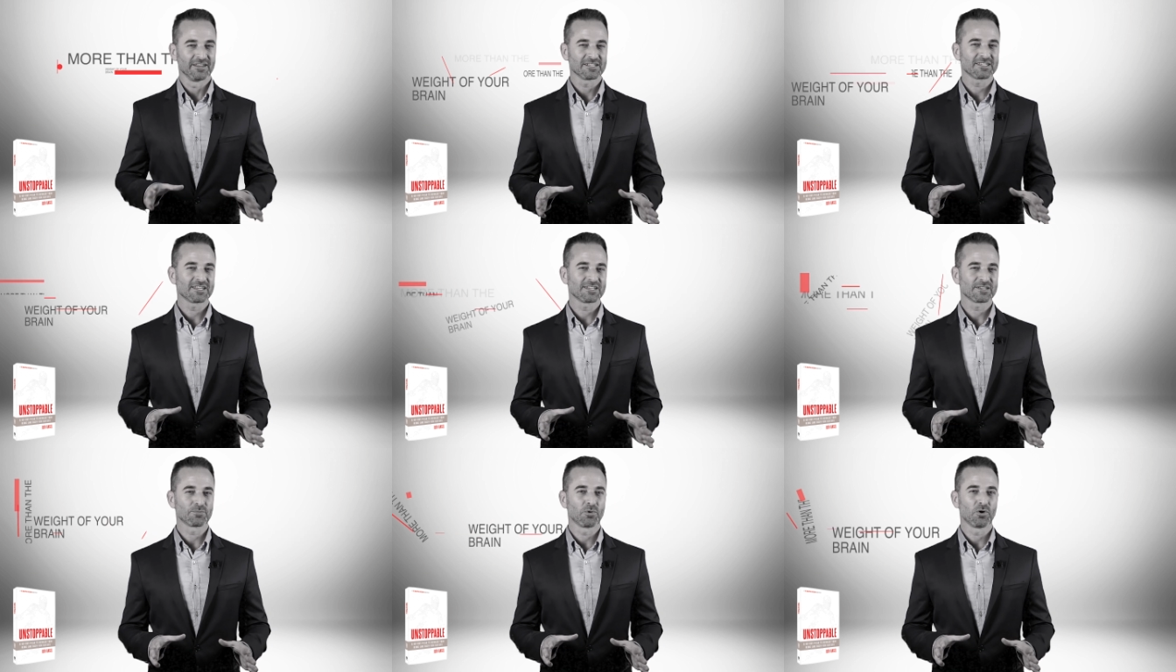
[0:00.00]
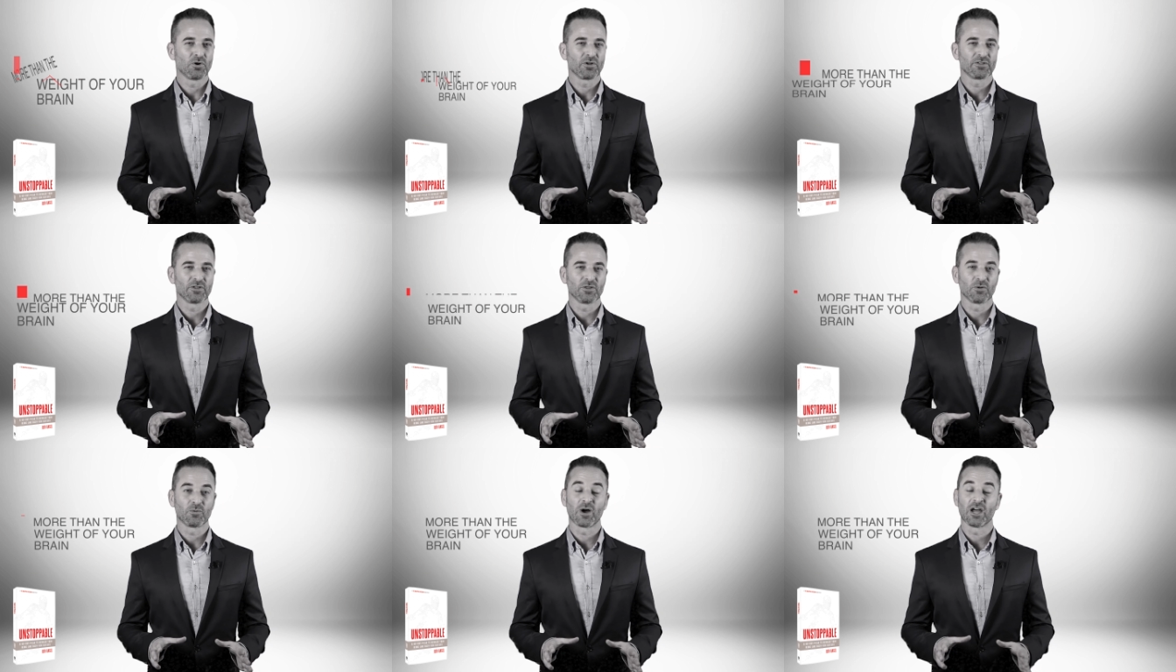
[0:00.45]
This is
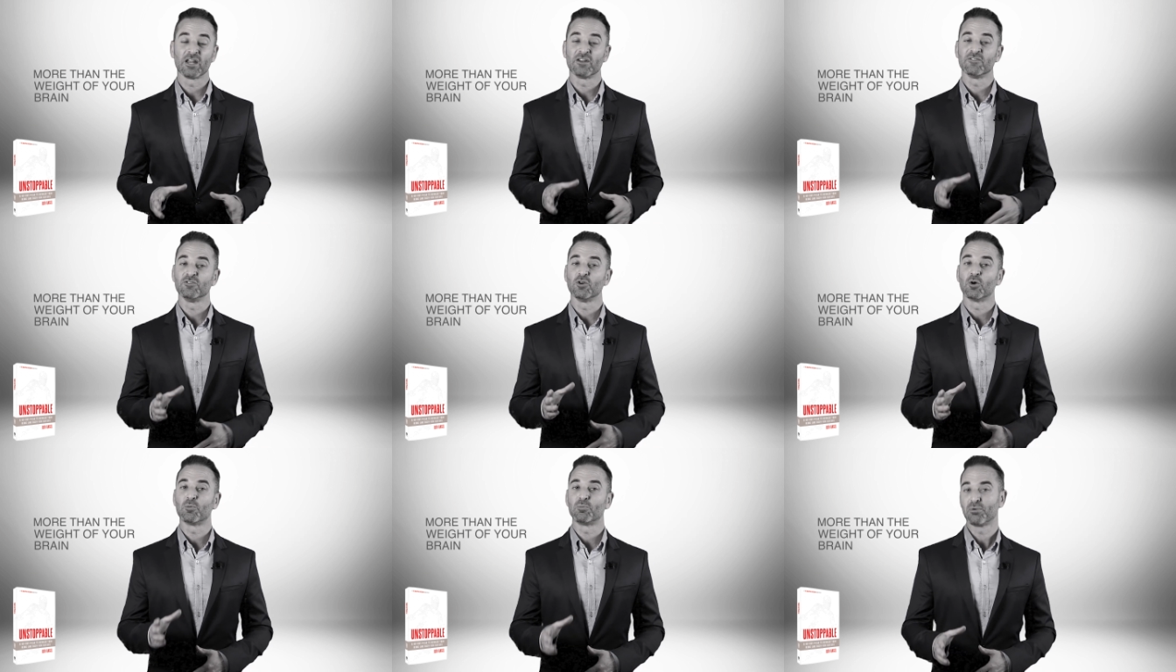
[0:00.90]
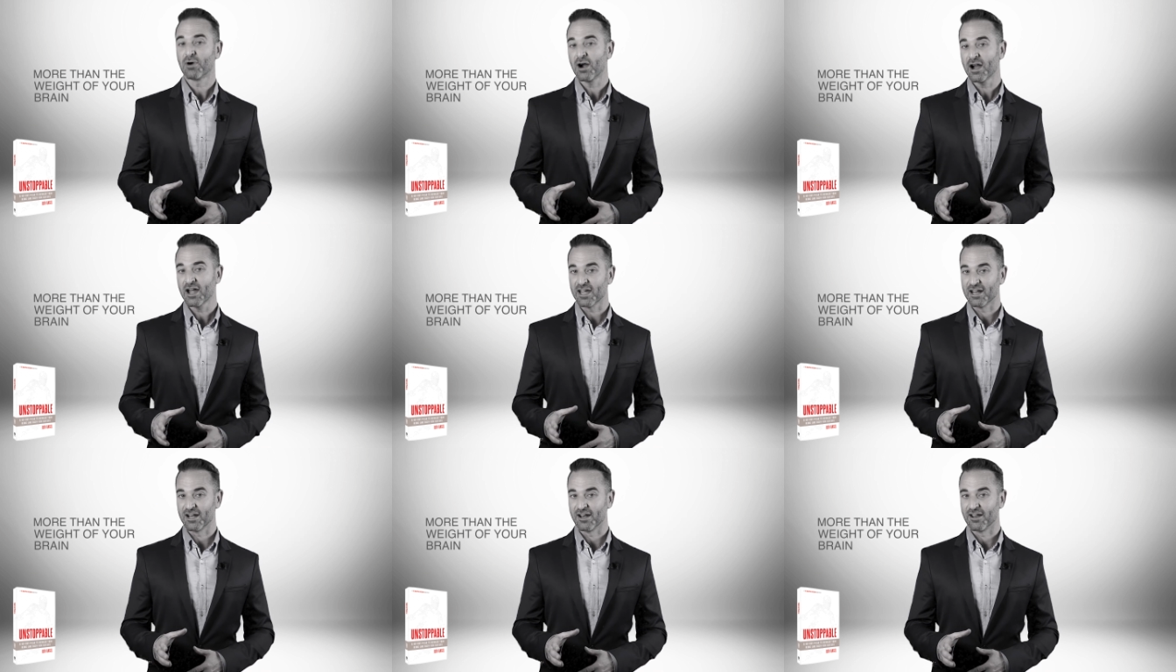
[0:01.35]
more than the weight of your
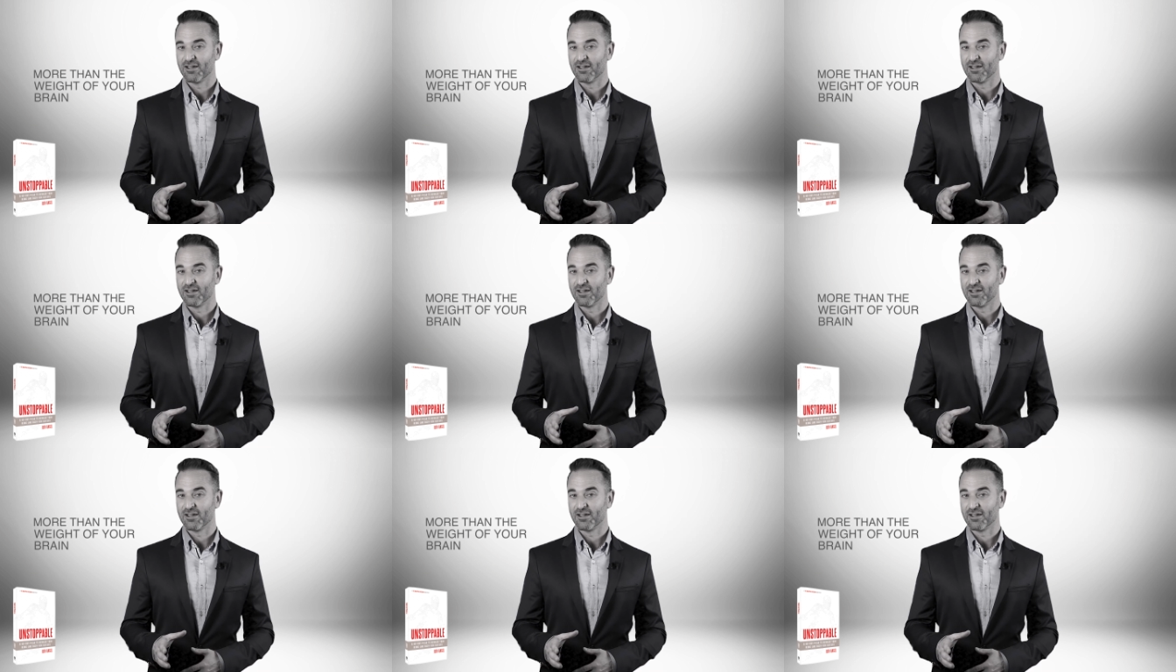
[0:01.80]
brain.